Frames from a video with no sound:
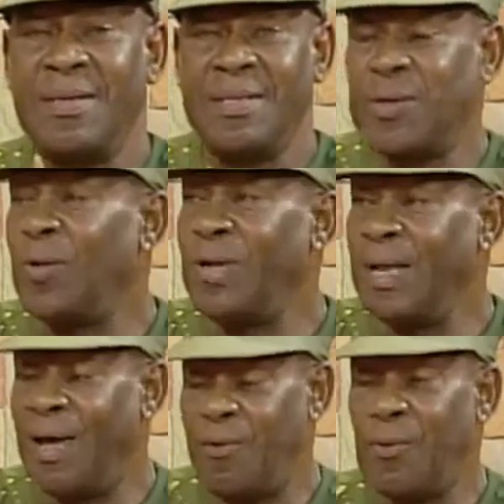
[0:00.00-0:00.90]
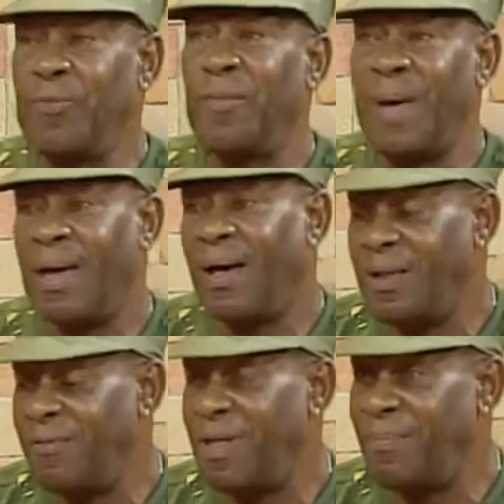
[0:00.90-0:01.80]
story that I wrote for my
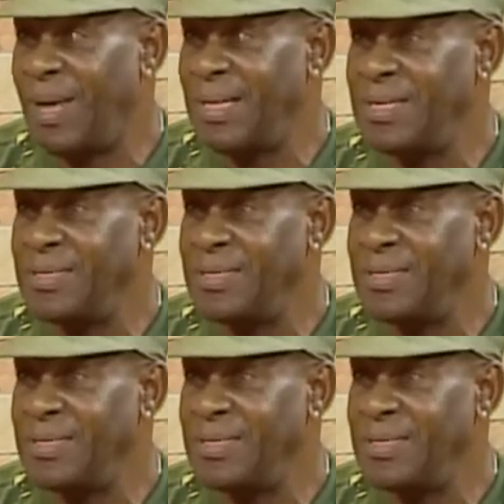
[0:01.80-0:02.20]
Carnival band